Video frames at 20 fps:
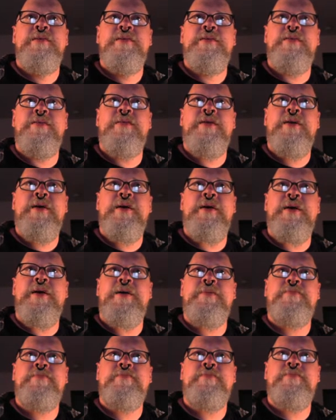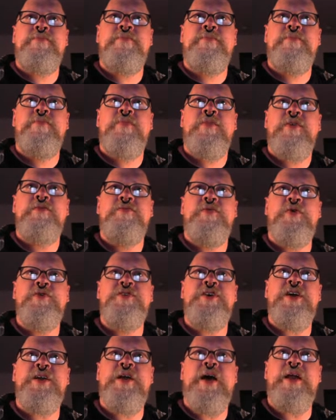Okay.
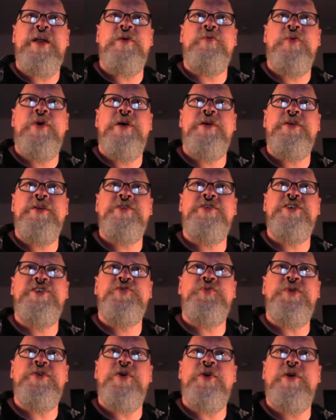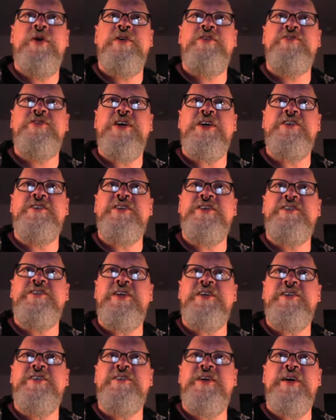1491 disregards
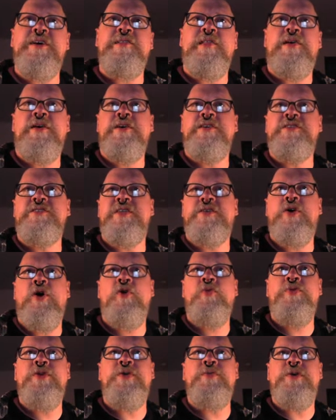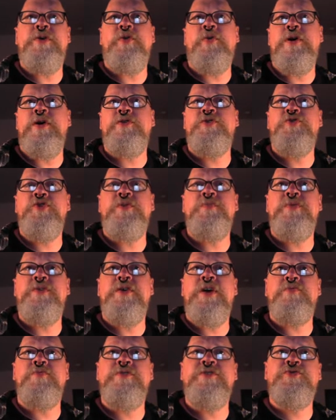existing state laws that already require treatment
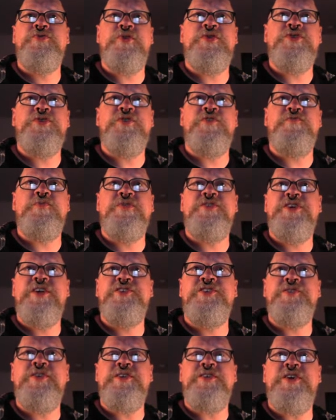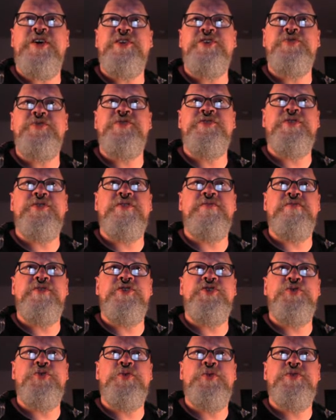and restriction of potentially dangerous
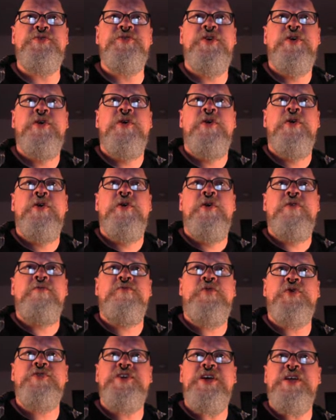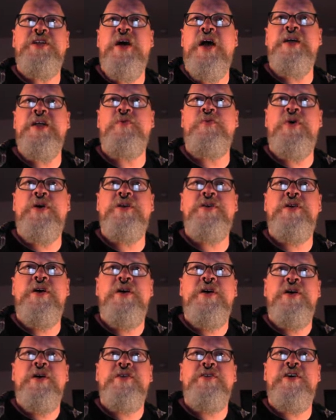individuals. 1491
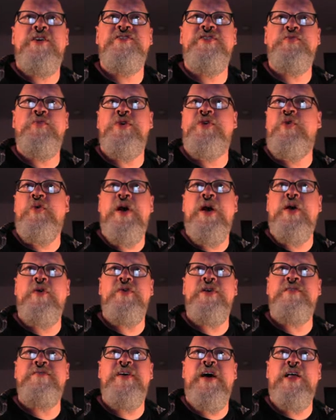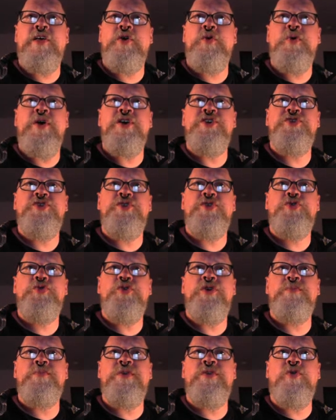doesn't require evaluation,
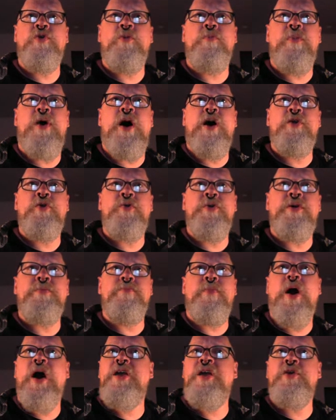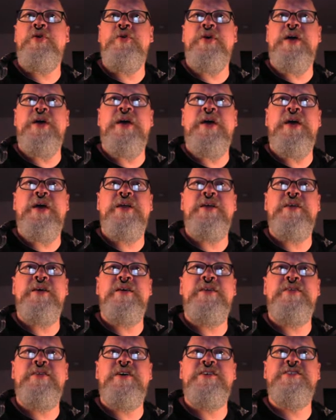treatment, or monitoring and
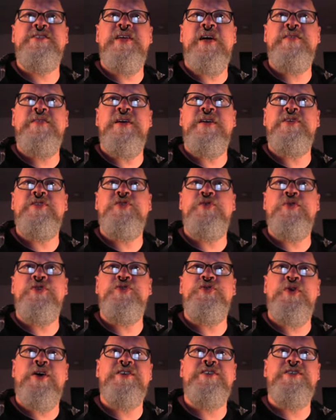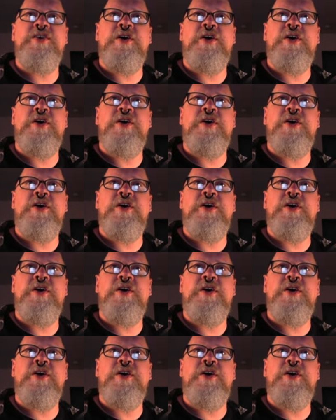does nothing to address